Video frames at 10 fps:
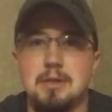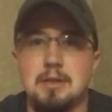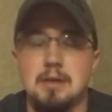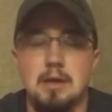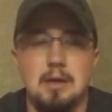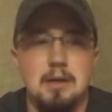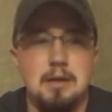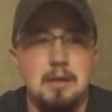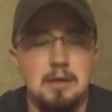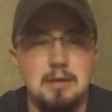in.
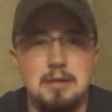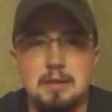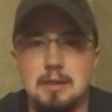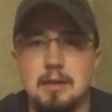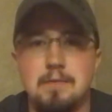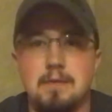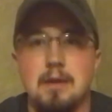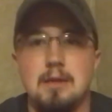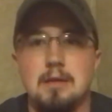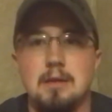Because in a
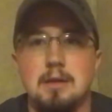gunfight,